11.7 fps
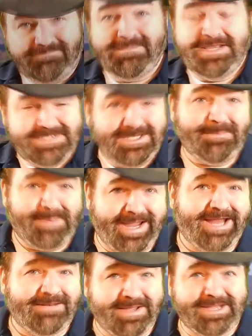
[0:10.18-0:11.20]
Is it a
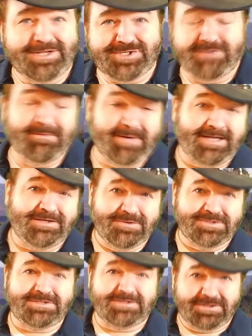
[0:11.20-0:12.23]
pain making sure everybody
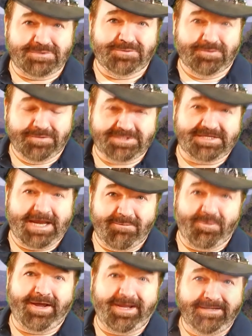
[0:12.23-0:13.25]
uses the tool the same
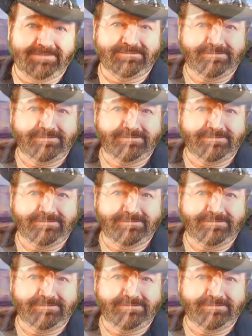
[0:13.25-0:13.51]
way?